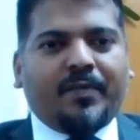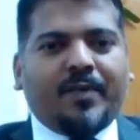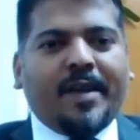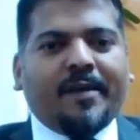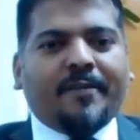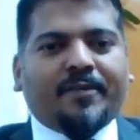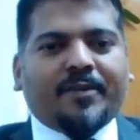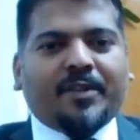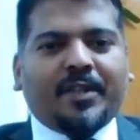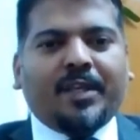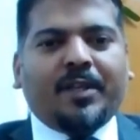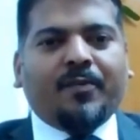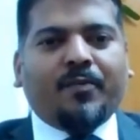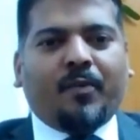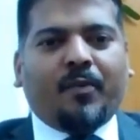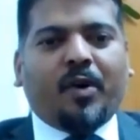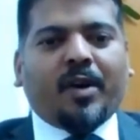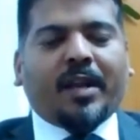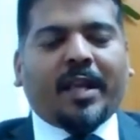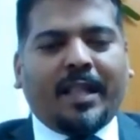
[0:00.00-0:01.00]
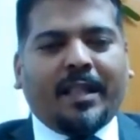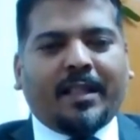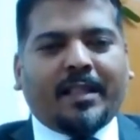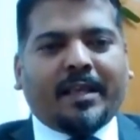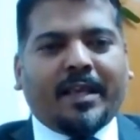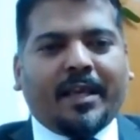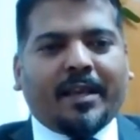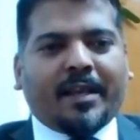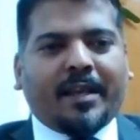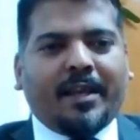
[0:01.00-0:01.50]
We have seen what
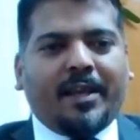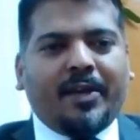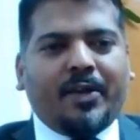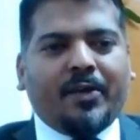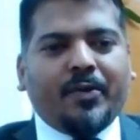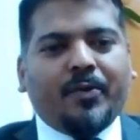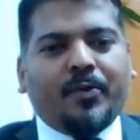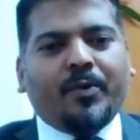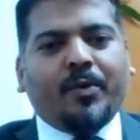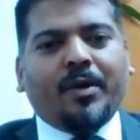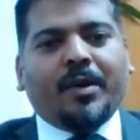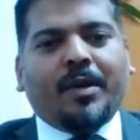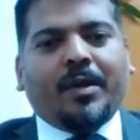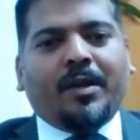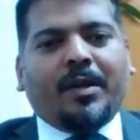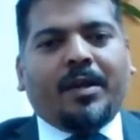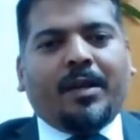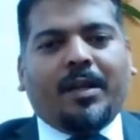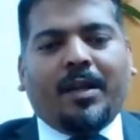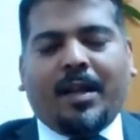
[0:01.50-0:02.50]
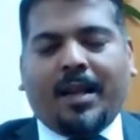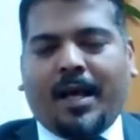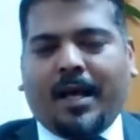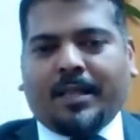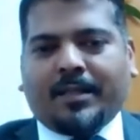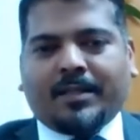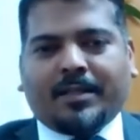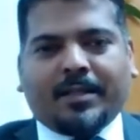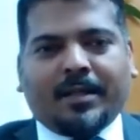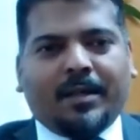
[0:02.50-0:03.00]
healthcare can do in
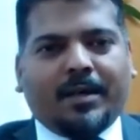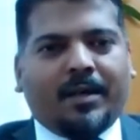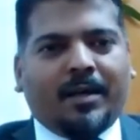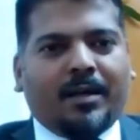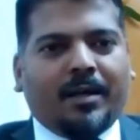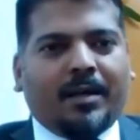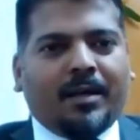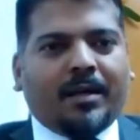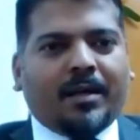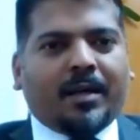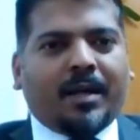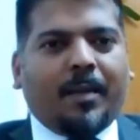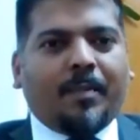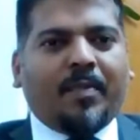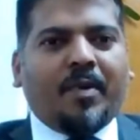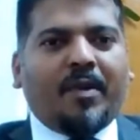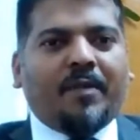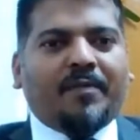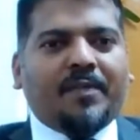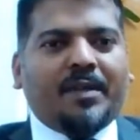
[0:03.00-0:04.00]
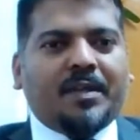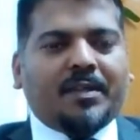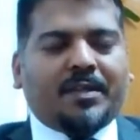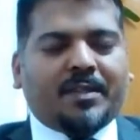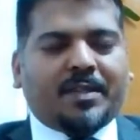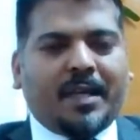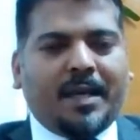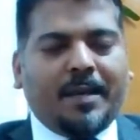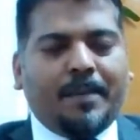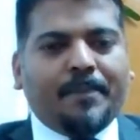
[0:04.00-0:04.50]
last couple of
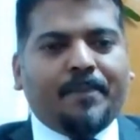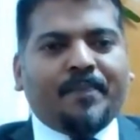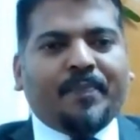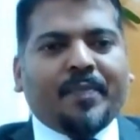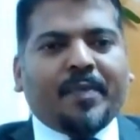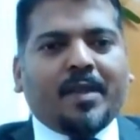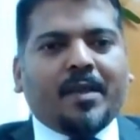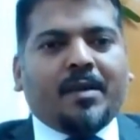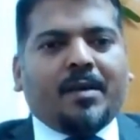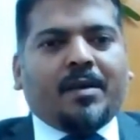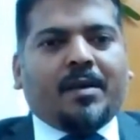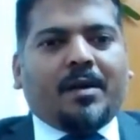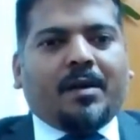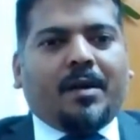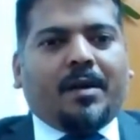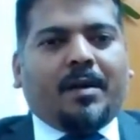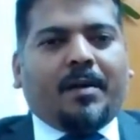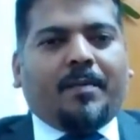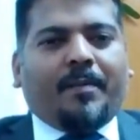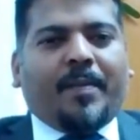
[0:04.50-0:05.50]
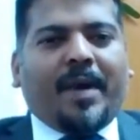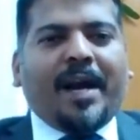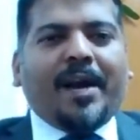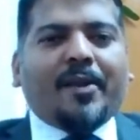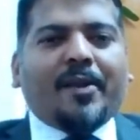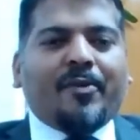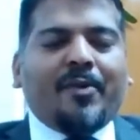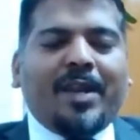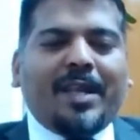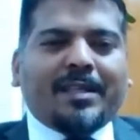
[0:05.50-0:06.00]
years' time.
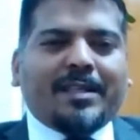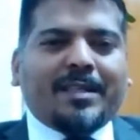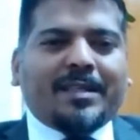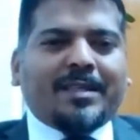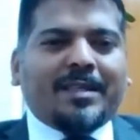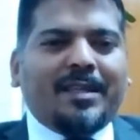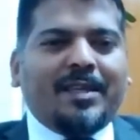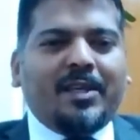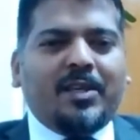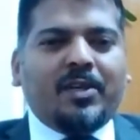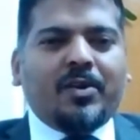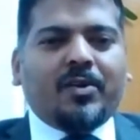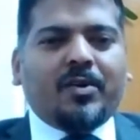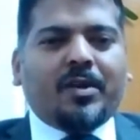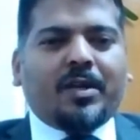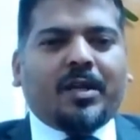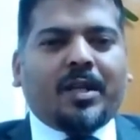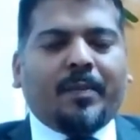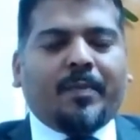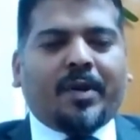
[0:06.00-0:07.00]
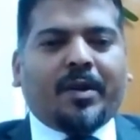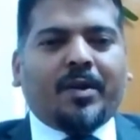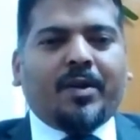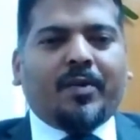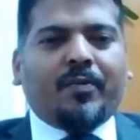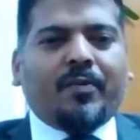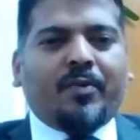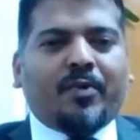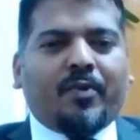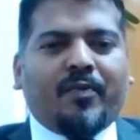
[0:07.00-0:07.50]
My role as a CEO
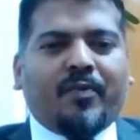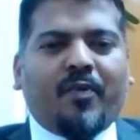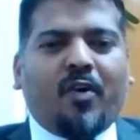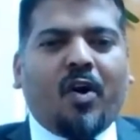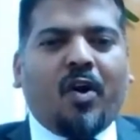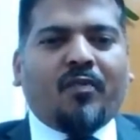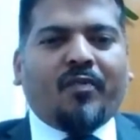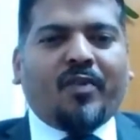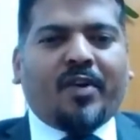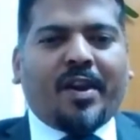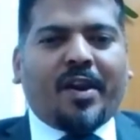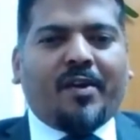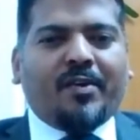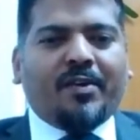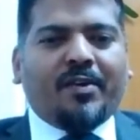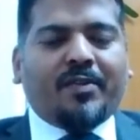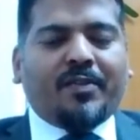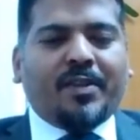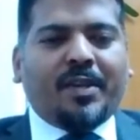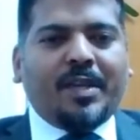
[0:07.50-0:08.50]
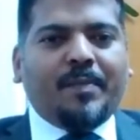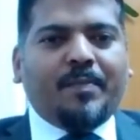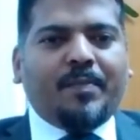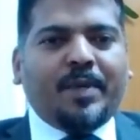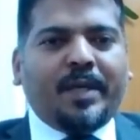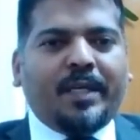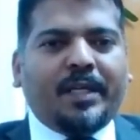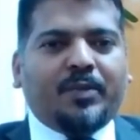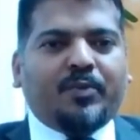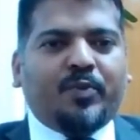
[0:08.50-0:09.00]
typical would revolve around three
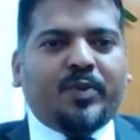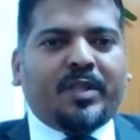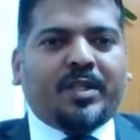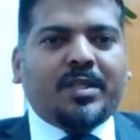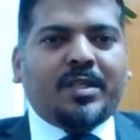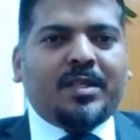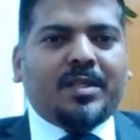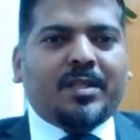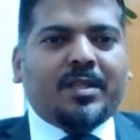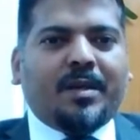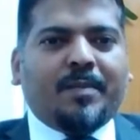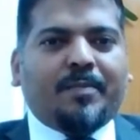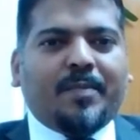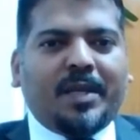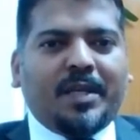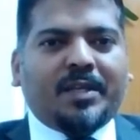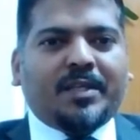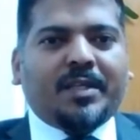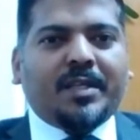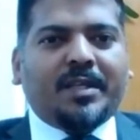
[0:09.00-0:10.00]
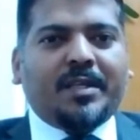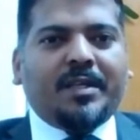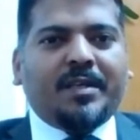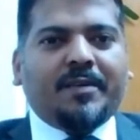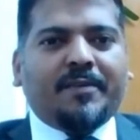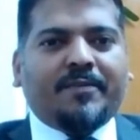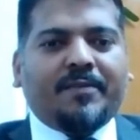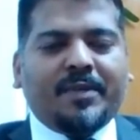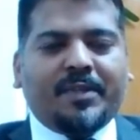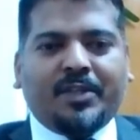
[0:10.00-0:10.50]
P's, which is a patient,
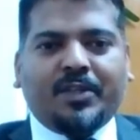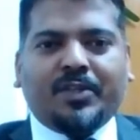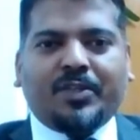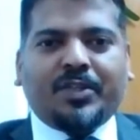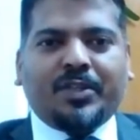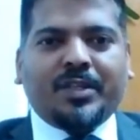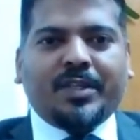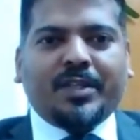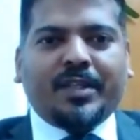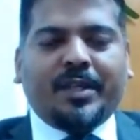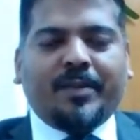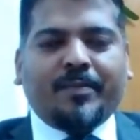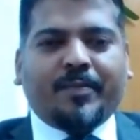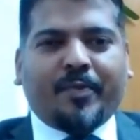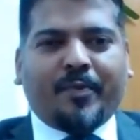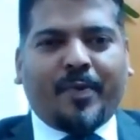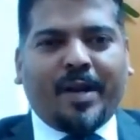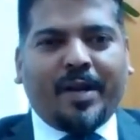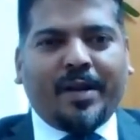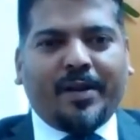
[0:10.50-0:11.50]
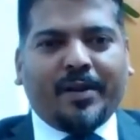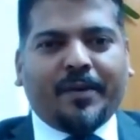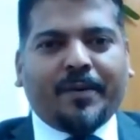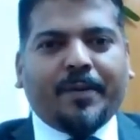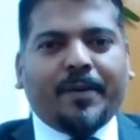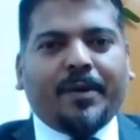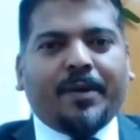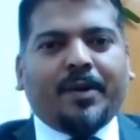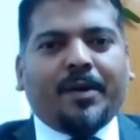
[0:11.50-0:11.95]
a physician, and provider.